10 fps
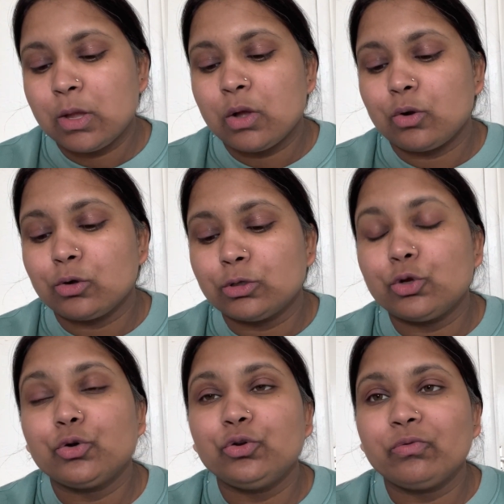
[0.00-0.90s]

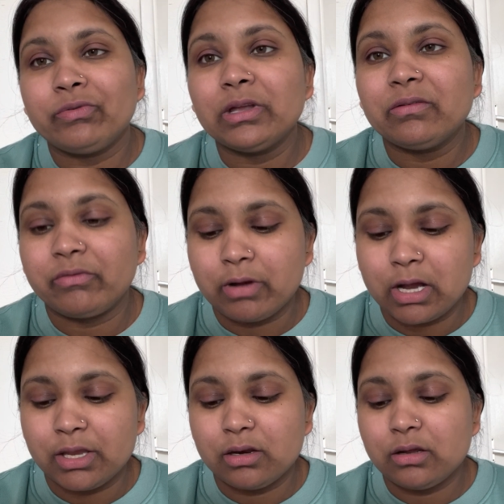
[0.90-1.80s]
although you feel
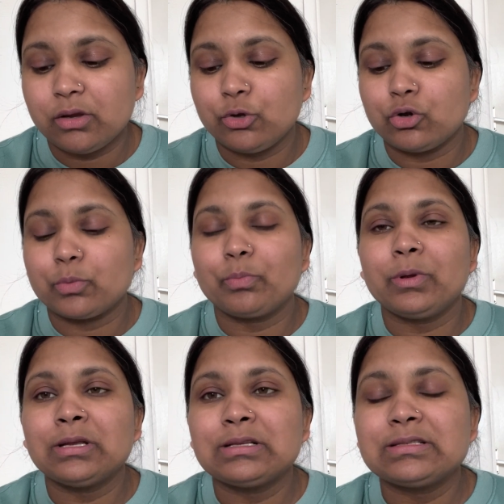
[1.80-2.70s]
fine, your
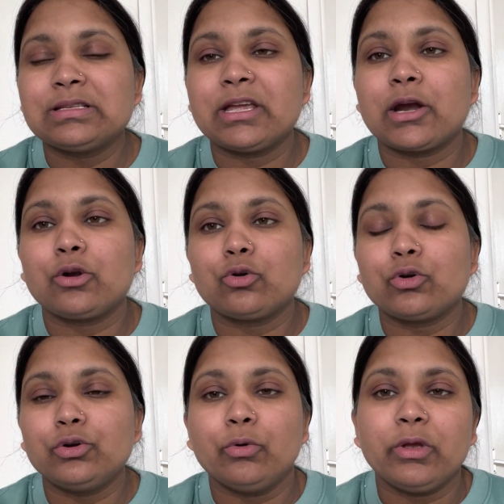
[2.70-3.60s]
pills, they are
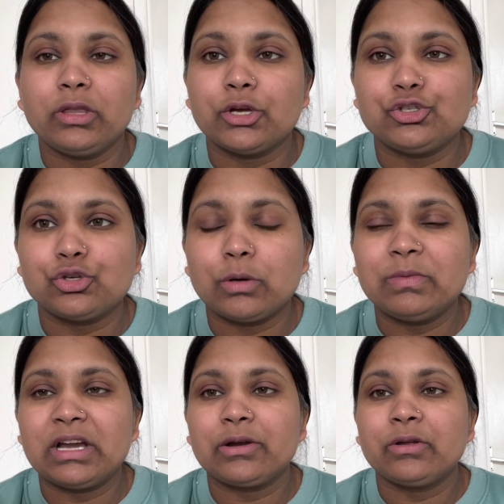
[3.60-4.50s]
not doing the job
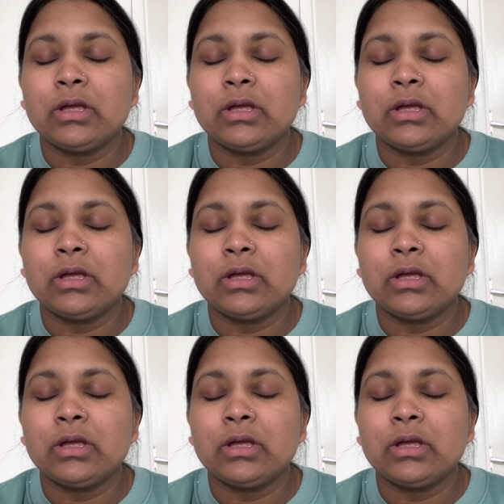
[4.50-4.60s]
that